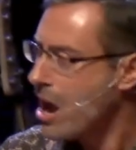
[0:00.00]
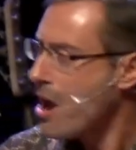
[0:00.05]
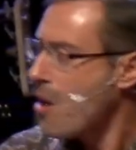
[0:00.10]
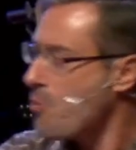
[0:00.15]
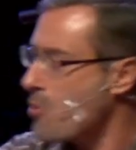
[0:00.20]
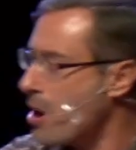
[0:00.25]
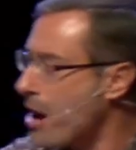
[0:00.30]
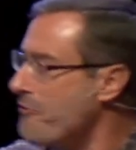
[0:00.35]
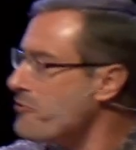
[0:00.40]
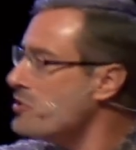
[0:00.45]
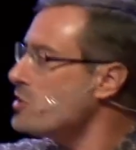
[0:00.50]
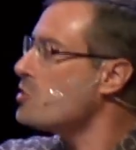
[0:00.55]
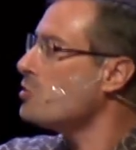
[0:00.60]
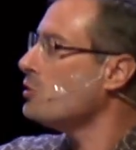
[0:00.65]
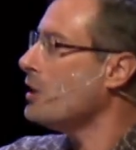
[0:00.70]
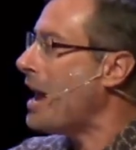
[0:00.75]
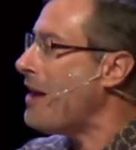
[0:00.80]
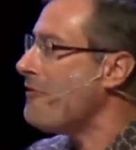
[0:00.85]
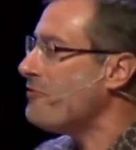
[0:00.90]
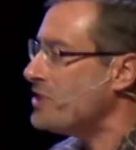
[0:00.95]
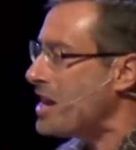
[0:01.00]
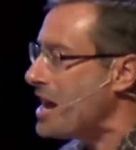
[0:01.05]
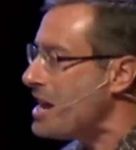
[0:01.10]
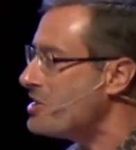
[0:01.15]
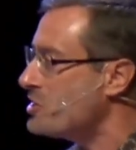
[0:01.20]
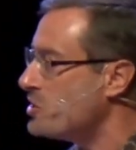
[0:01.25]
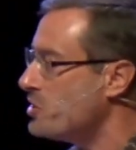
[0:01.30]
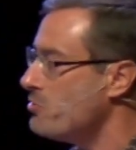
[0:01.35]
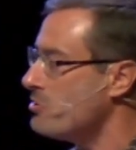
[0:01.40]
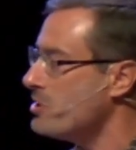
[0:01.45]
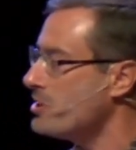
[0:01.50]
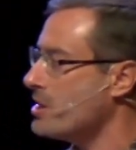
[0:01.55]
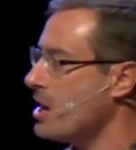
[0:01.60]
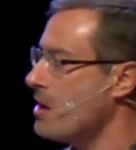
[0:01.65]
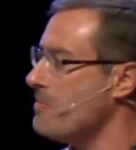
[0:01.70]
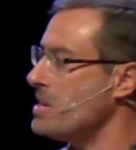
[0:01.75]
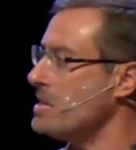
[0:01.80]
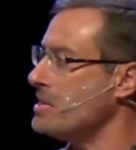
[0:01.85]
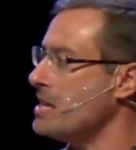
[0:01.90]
wherever your life takes you in the coming